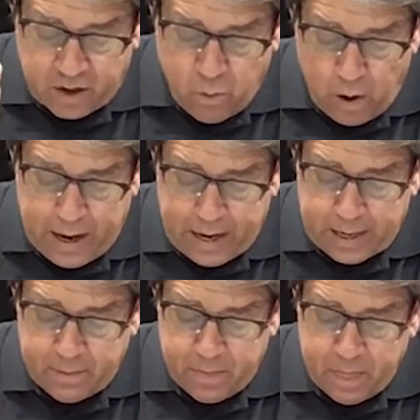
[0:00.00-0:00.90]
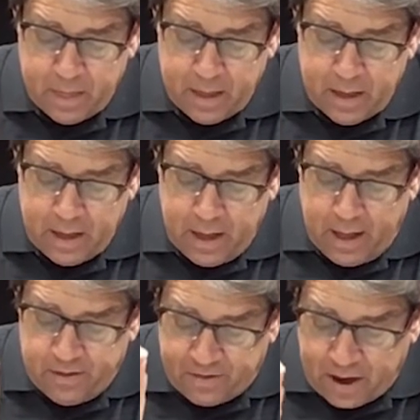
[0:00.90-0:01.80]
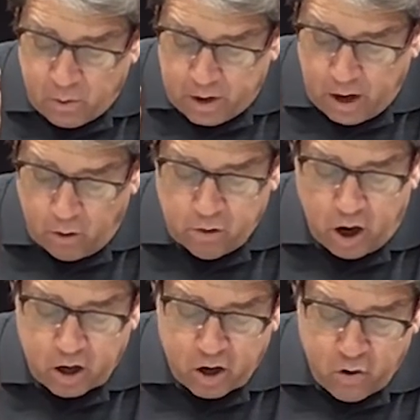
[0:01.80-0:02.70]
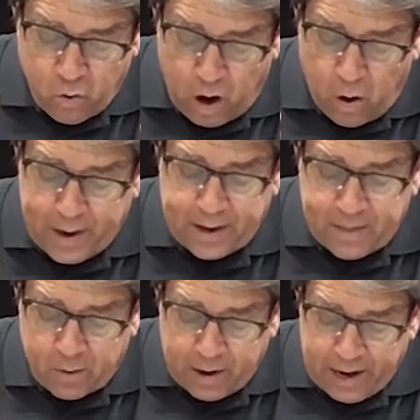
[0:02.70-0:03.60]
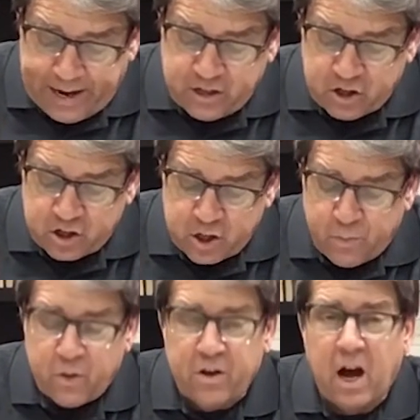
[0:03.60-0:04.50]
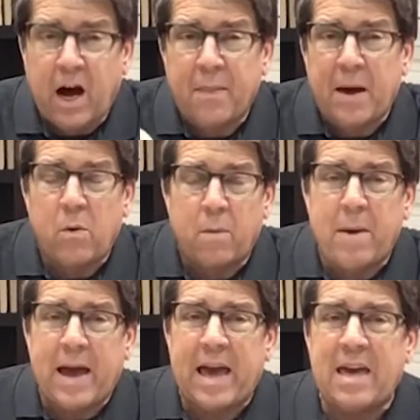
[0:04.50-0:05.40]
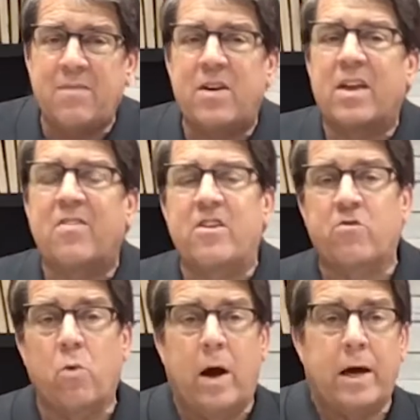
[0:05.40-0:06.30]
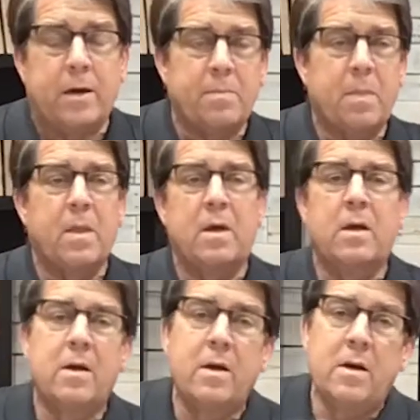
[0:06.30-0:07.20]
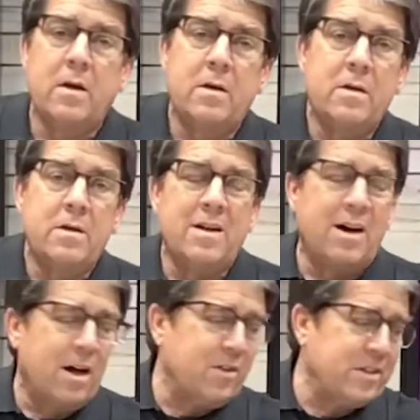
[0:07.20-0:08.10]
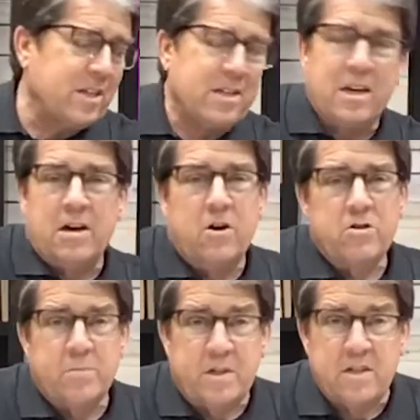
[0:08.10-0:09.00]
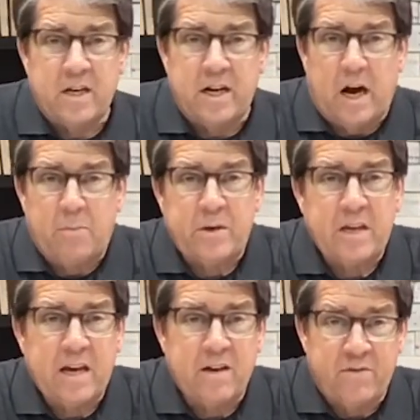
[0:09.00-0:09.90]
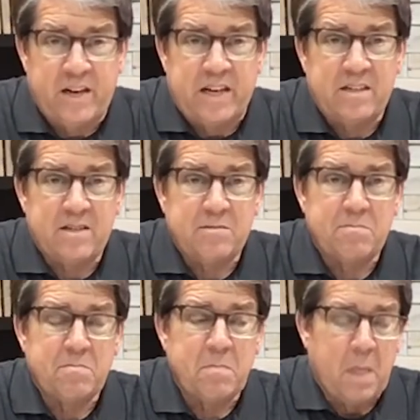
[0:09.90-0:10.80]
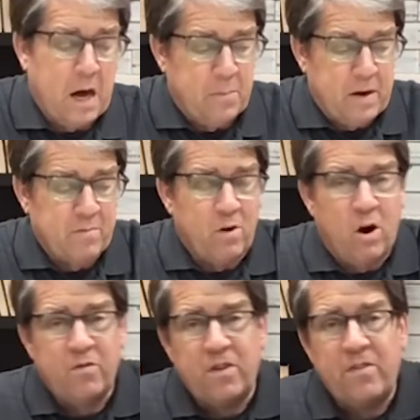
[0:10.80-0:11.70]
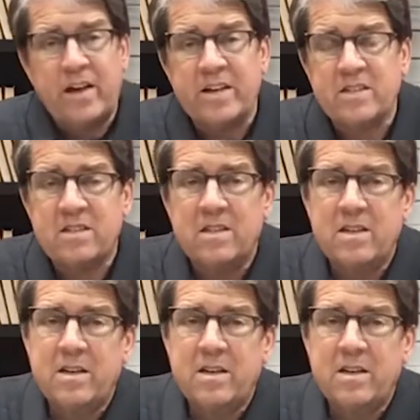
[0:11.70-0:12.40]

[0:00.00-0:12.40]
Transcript: a way that they were no longer growing in their relationship with God. They were behaving in this way. Oh, this isn't an ultimate sin. I'll partake of this. I'll be involved in this.